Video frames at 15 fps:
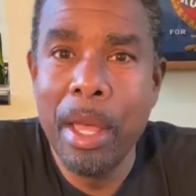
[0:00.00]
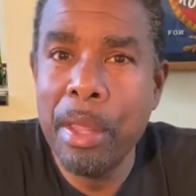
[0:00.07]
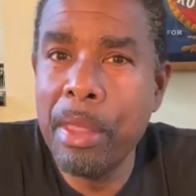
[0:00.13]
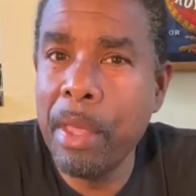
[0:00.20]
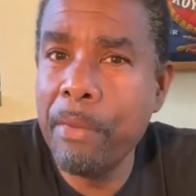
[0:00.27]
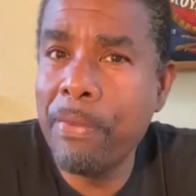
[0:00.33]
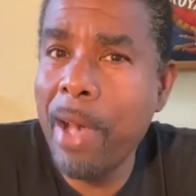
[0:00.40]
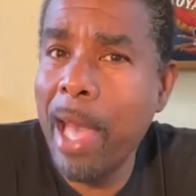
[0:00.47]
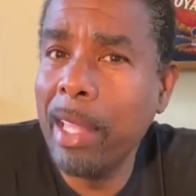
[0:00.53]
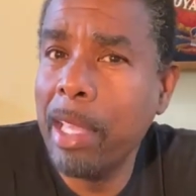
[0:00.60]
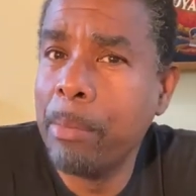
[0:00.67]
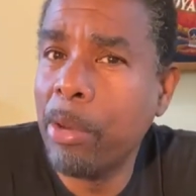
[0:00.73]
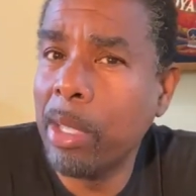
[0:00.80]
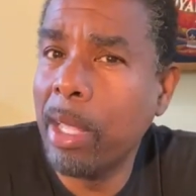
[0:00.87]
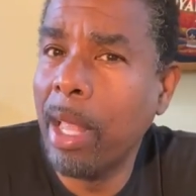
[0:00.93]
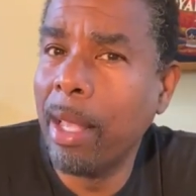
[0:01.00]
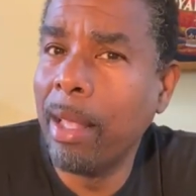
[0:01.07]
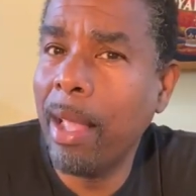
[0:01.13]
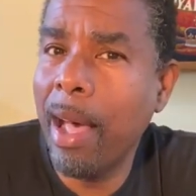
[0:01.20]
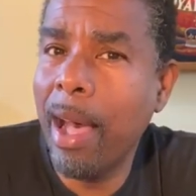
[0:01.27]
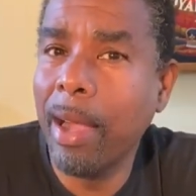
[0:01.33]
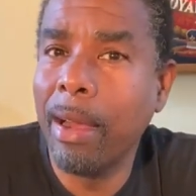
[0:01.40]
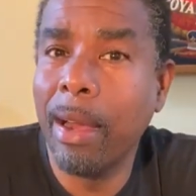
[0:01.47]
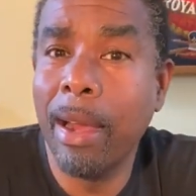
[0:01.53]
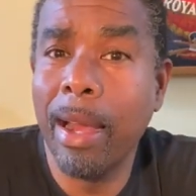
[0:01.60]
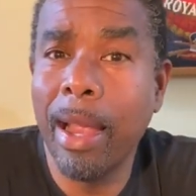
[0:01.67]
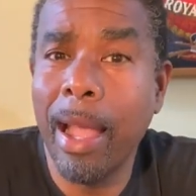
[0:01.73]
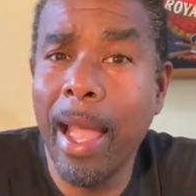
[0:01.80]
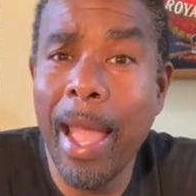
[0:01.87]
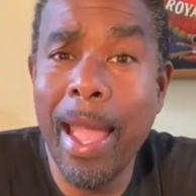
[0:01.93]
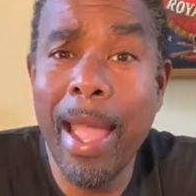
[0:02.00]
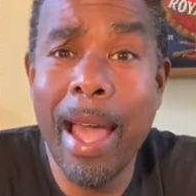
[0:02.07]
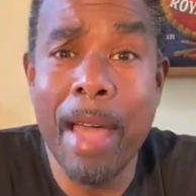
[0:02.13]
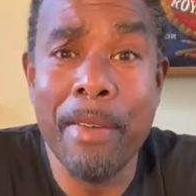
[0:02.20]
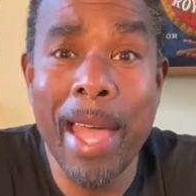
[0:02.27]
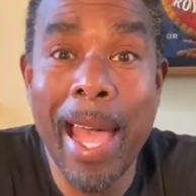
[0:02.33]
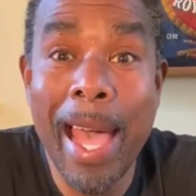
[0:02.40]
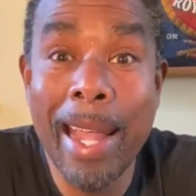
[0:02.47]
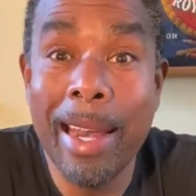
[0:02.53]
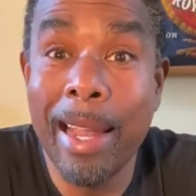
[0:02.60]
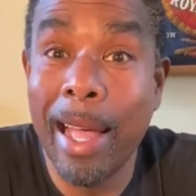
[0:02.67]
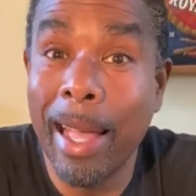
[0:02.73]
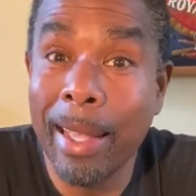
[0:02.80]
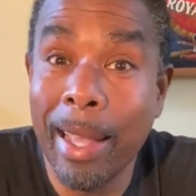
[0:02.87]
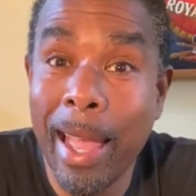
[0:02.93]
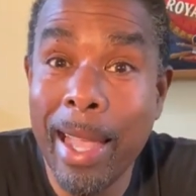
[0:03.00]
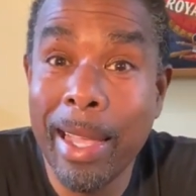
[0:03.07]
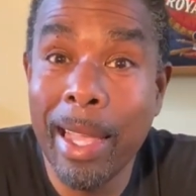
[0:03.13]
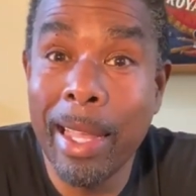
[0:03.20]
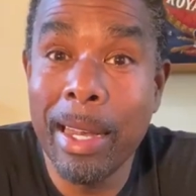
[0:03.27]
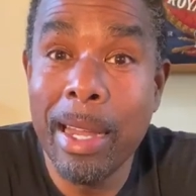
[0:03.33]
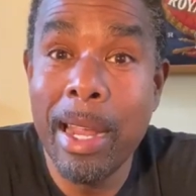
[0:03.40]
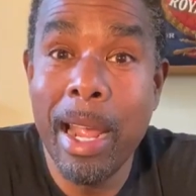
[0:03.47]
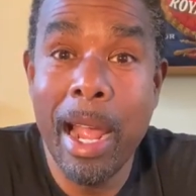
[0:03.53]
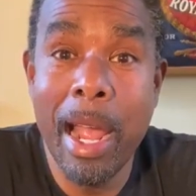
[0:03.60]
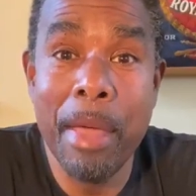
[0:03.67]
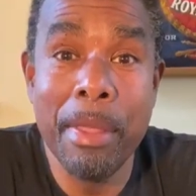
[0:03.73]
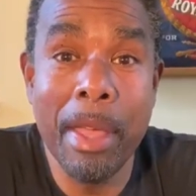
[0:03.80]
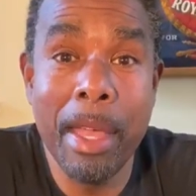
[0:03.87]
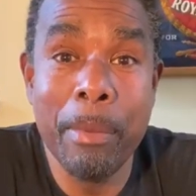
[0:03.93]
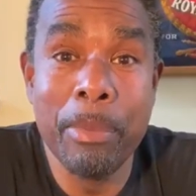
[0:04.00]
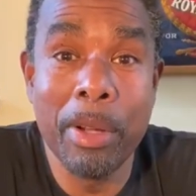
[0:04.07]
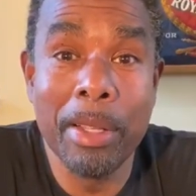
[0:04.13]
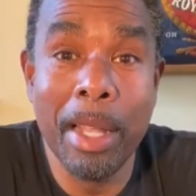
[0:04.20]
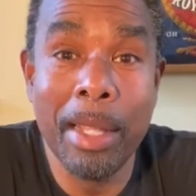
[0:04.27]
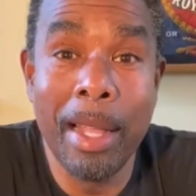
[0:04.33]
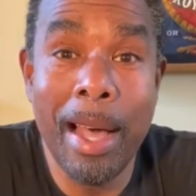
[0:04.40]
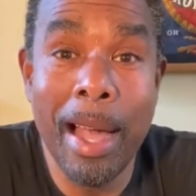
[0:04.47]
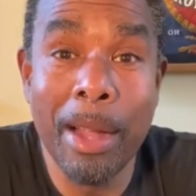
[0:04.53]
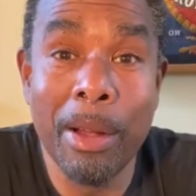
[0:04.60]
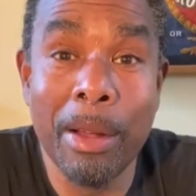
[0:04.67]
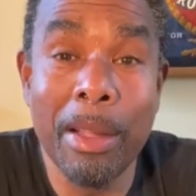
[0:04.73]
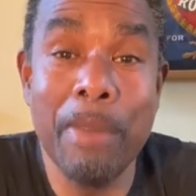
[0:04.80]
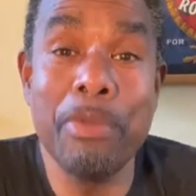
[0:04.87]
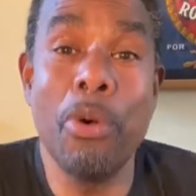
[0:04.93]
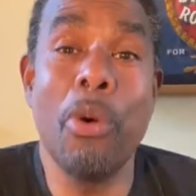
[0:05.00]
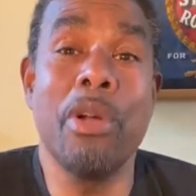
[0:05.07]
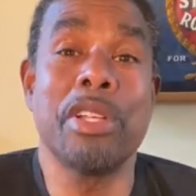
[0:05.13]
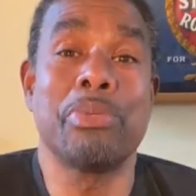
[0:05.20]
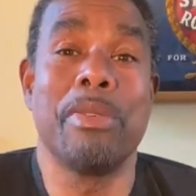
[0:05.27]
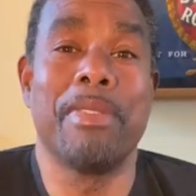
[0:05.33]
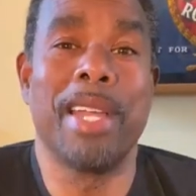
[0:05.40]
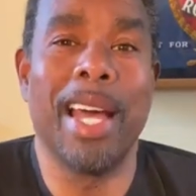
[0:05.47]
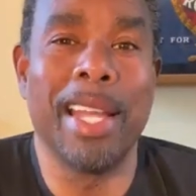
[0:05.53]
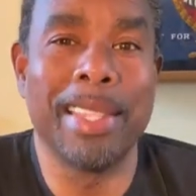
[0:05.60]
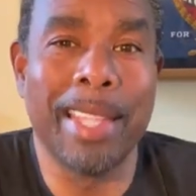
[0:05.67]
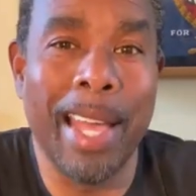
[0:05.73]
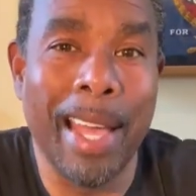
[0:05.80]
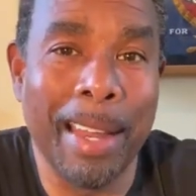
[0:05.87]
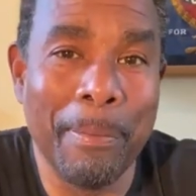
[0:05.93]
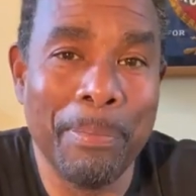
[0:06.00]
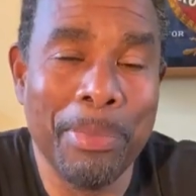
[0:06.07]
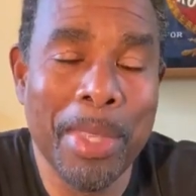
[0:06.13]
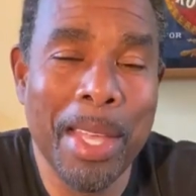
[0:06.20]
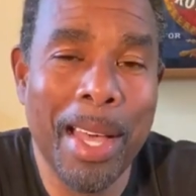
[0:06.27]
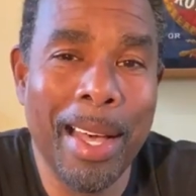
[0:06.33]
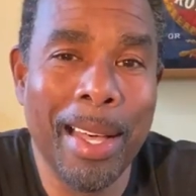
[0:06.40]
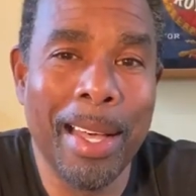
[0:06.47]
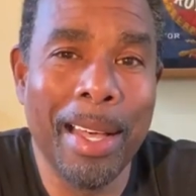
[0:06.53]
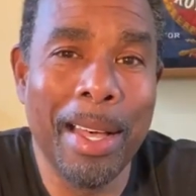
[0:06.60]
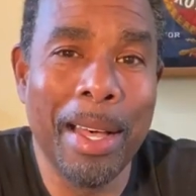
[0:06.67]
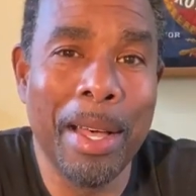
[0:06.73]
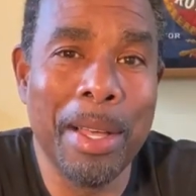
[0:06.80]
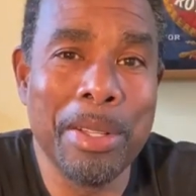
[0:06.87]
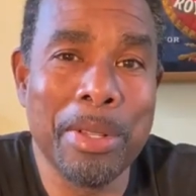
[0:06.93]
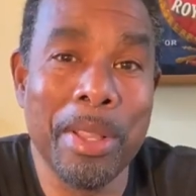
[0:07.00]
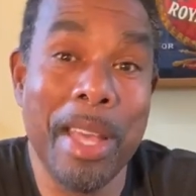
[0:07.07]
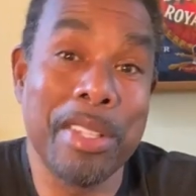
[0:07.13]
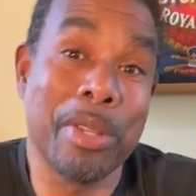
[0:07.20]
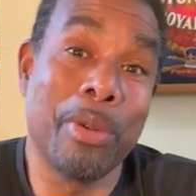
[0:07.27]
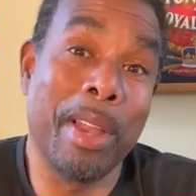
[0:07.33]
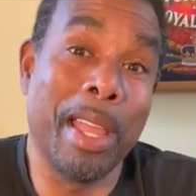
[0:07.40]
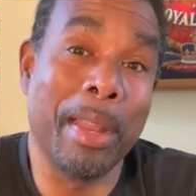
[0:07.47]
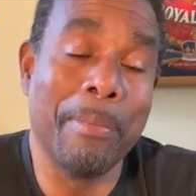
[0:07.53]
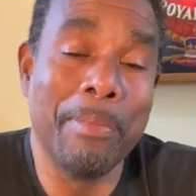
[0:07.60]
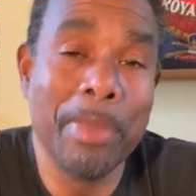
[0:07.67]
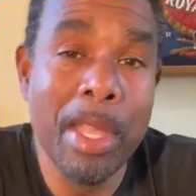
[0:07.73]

Then finally Brooklyn Lager, hey, I've had it, I like it. And then Brooklyn Lager, of course we've got that. So that's great.